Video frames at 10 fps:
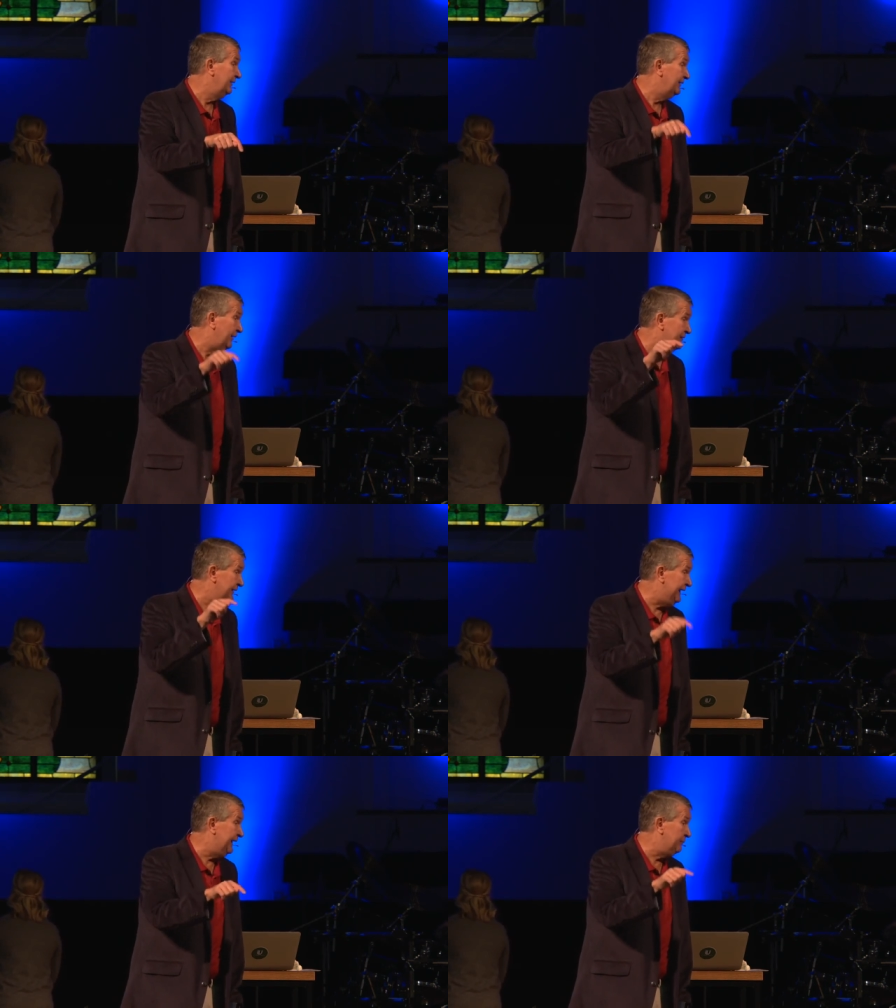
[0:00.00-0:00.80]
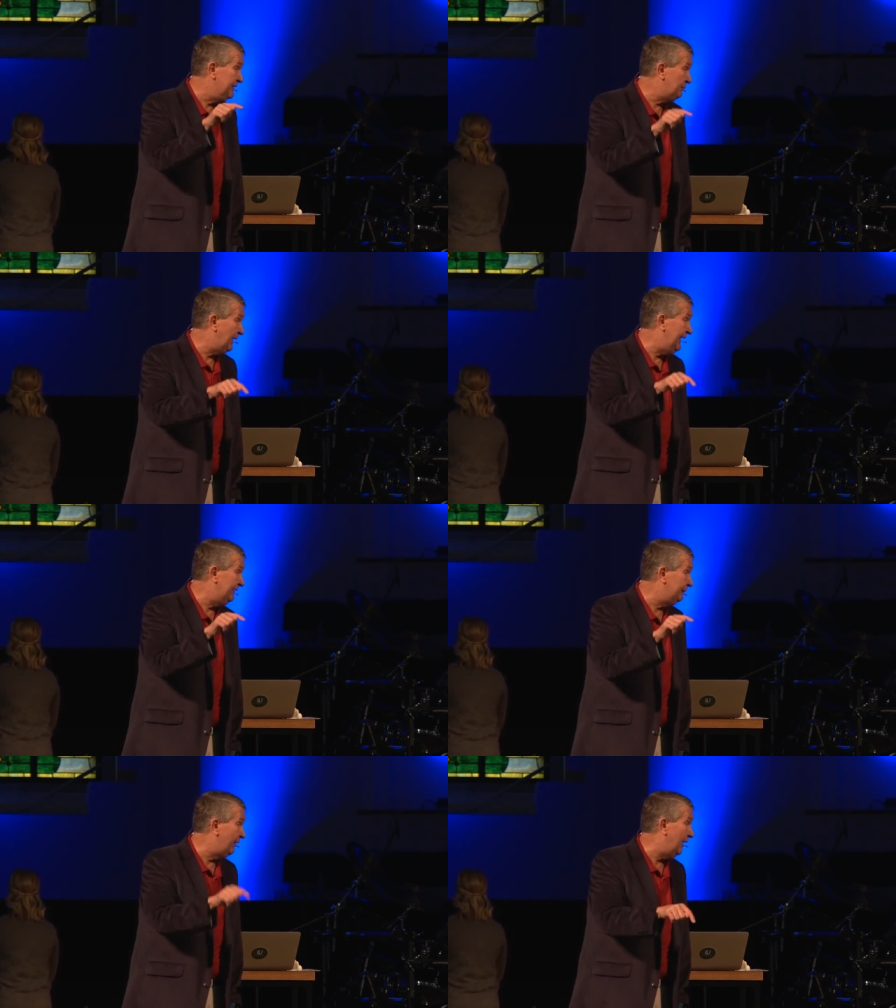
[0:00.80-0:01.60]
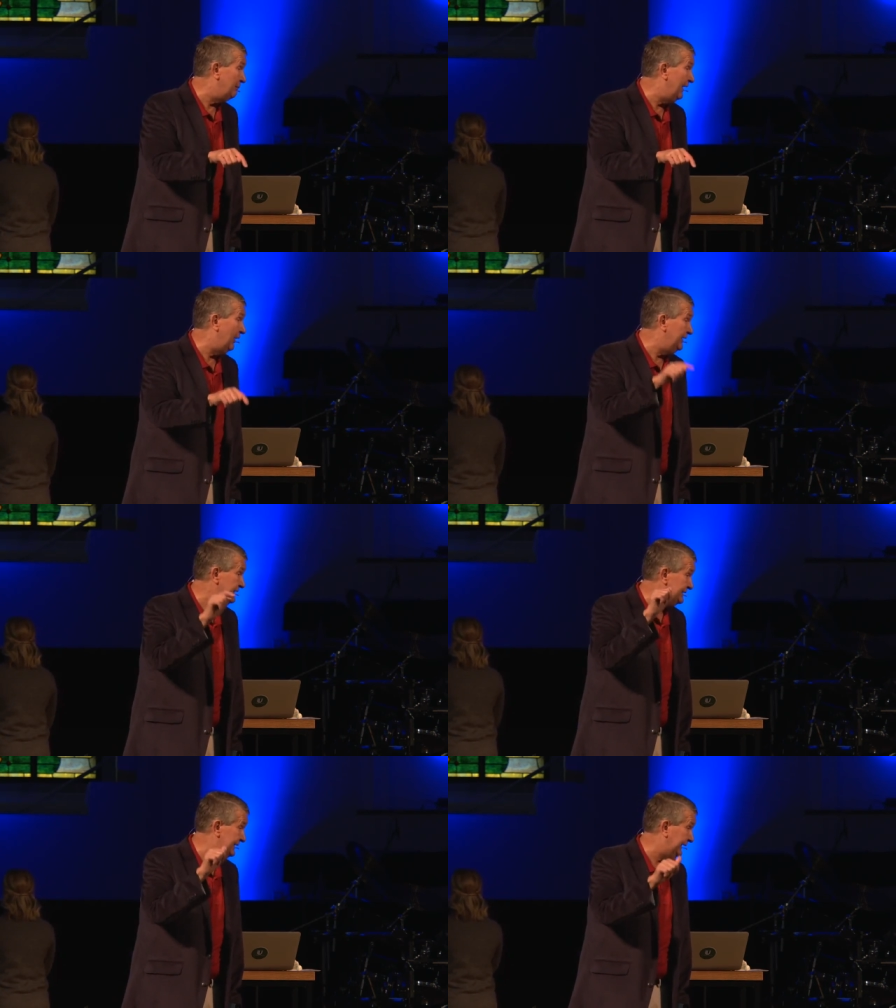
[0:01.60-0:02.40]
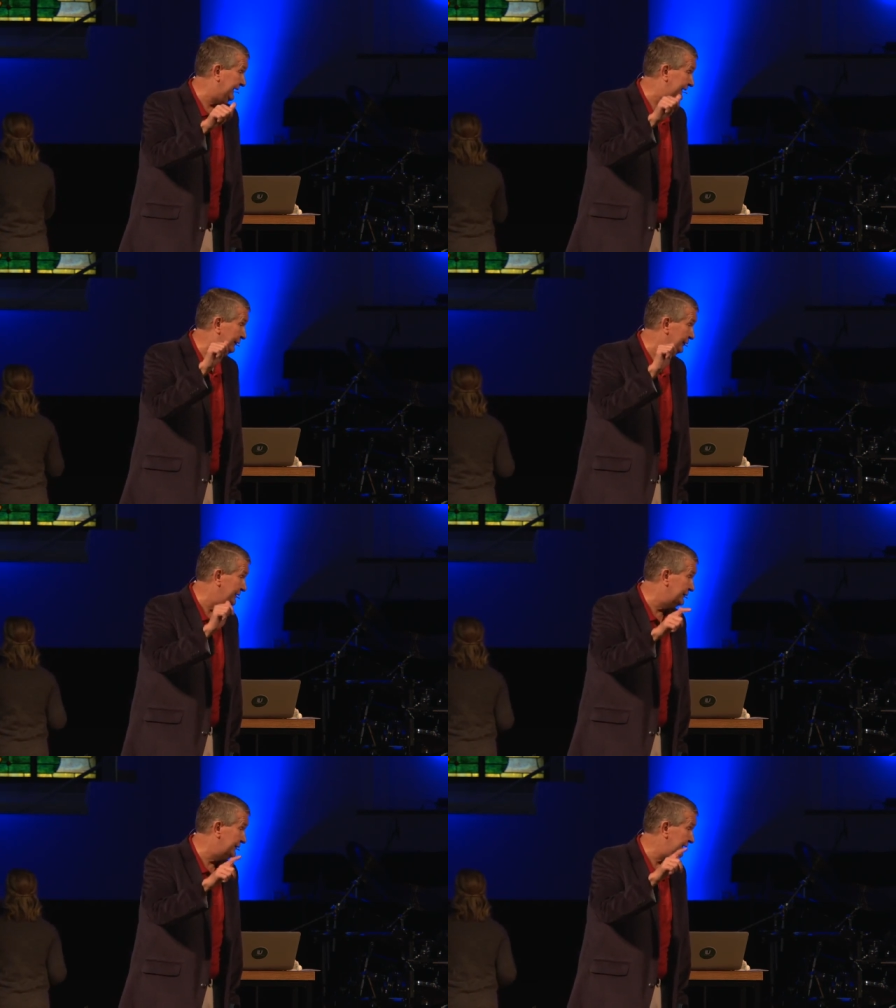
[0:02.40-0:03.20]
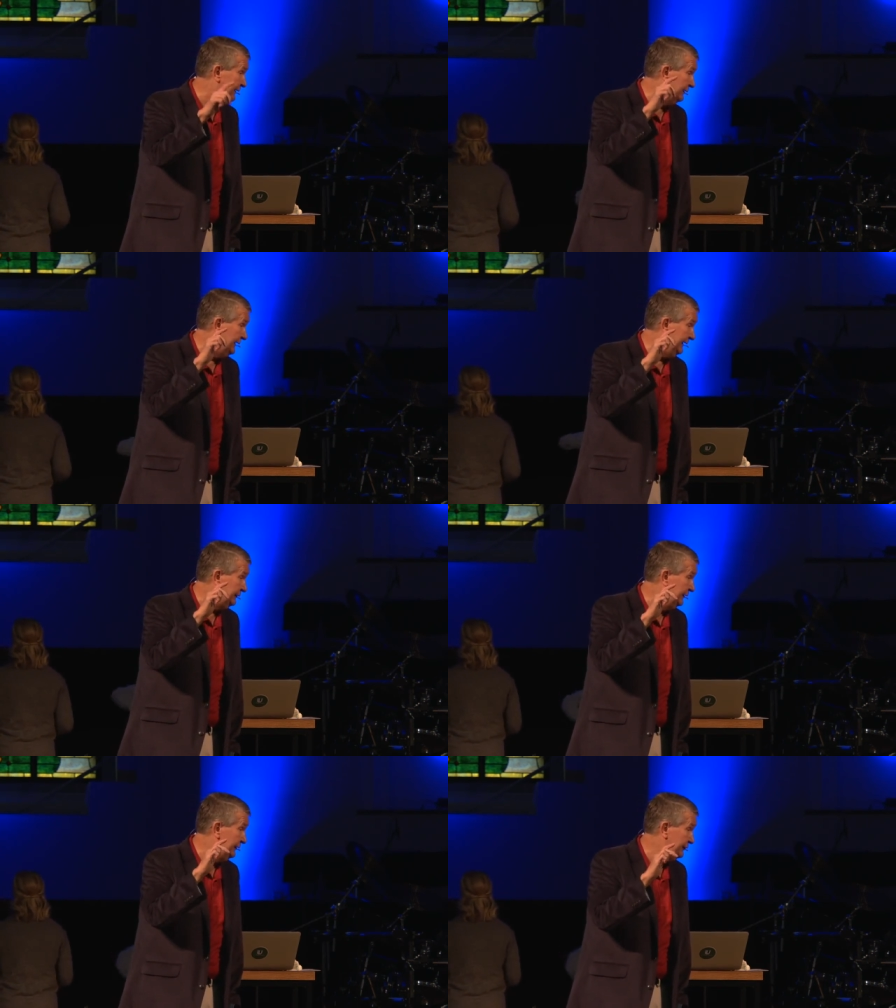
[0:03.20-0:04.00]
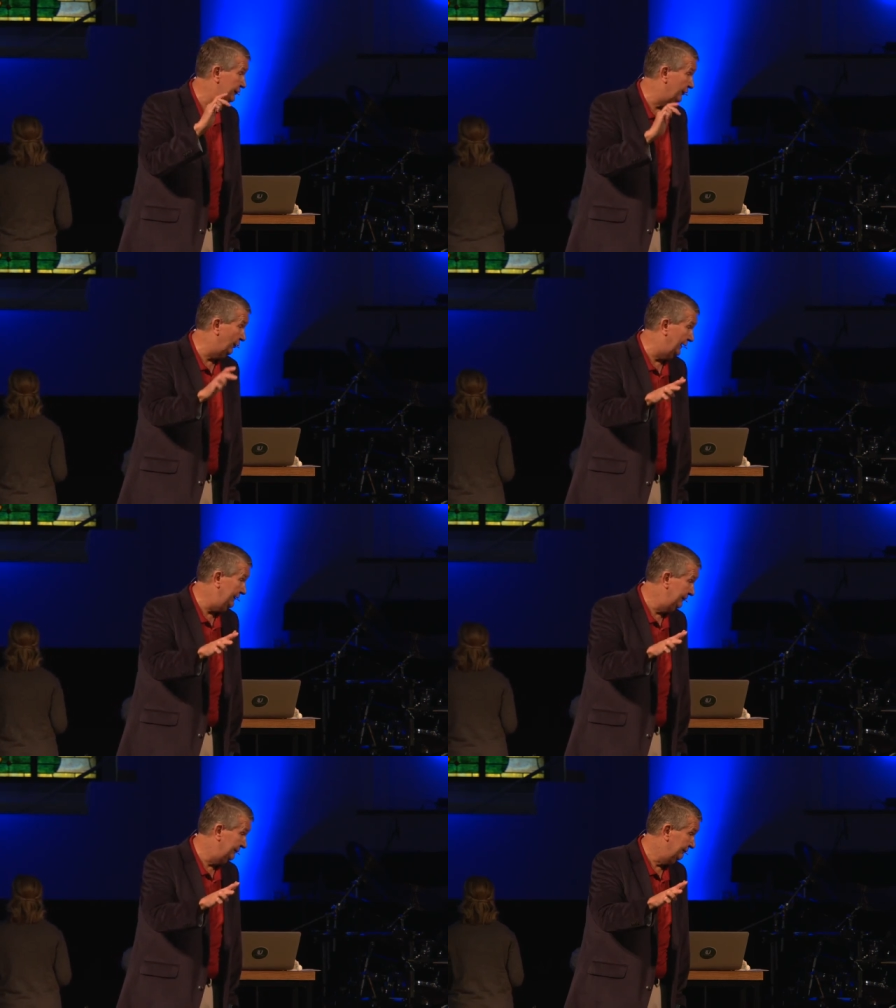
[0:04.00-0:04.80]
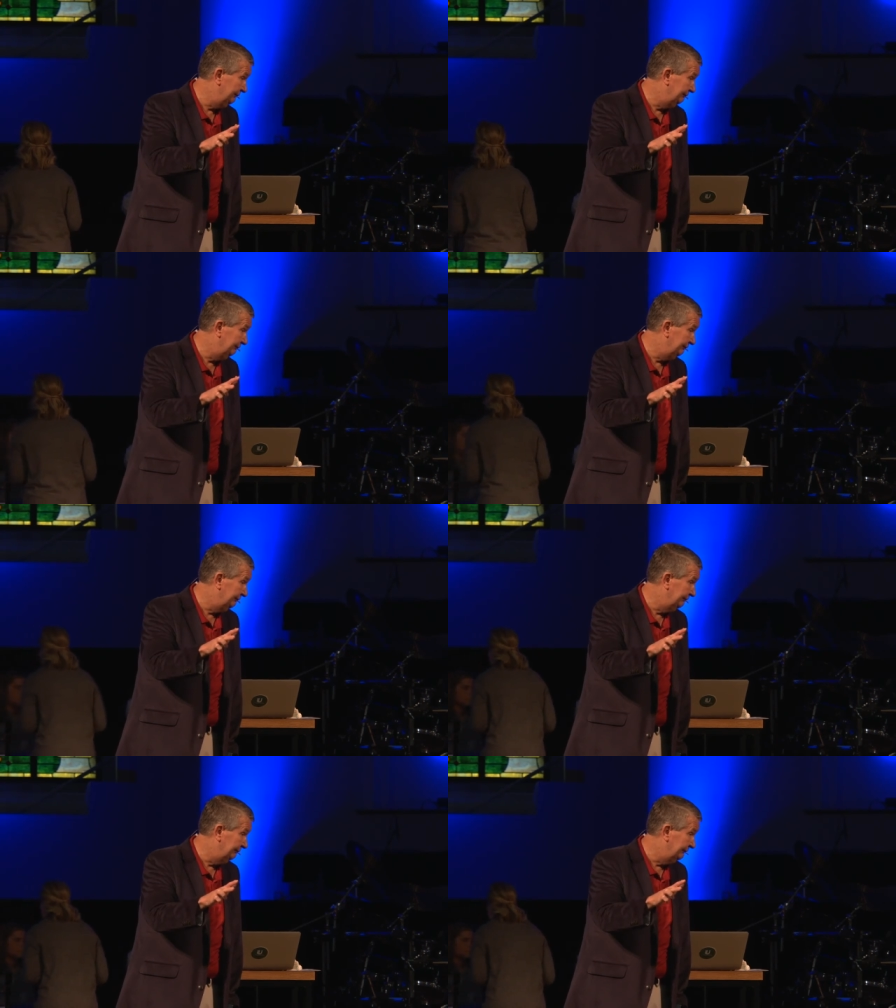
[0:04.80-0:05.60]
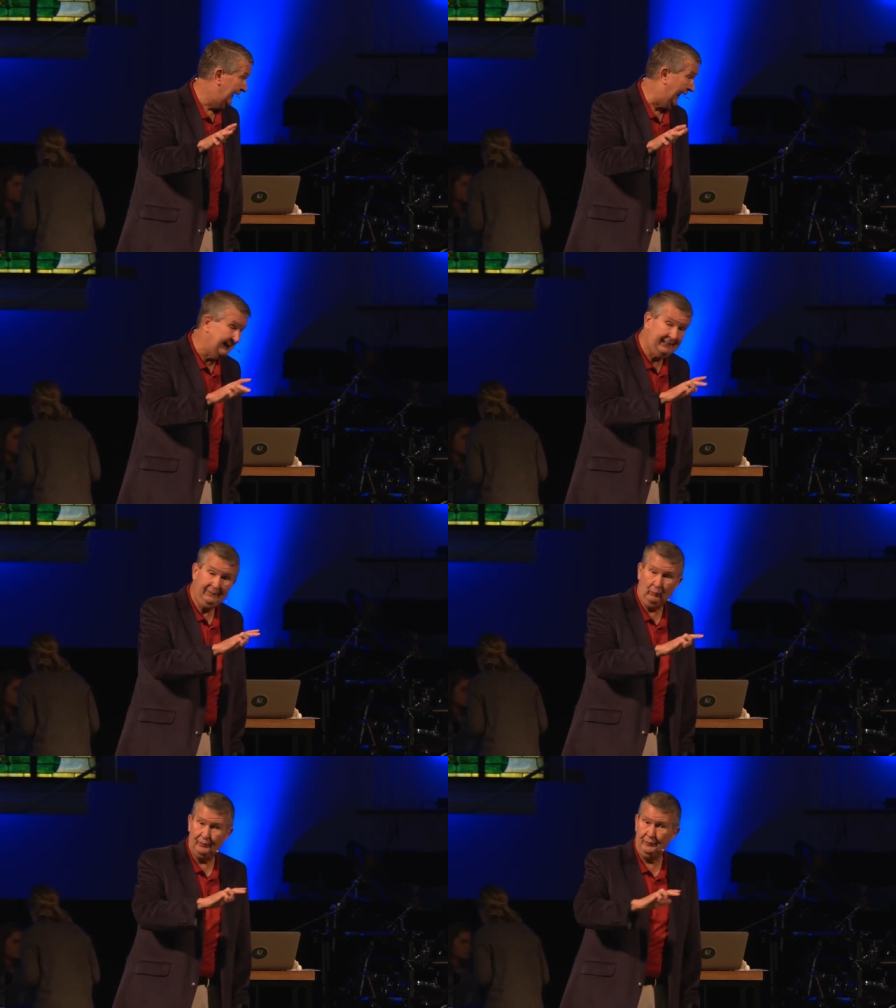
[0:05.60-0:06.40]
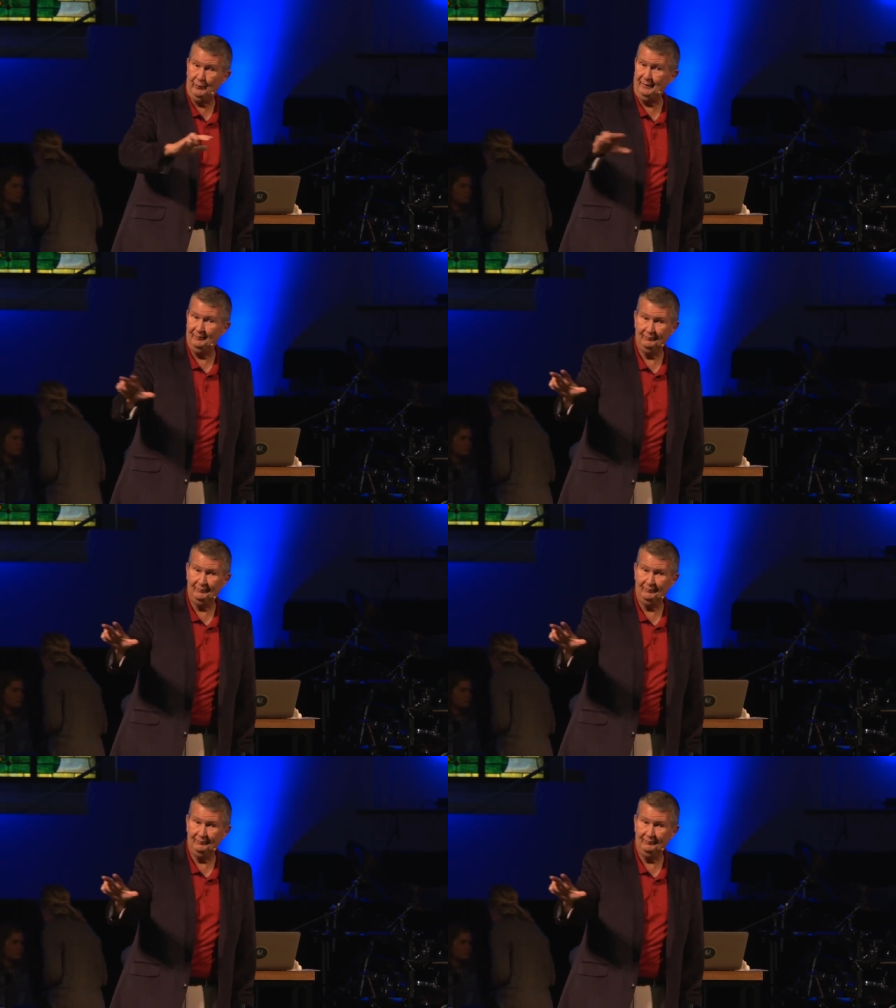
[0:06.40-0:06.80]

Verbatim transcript: because the enemy's plan for our marriage is to kill, to steal, and to destroy and He will do it.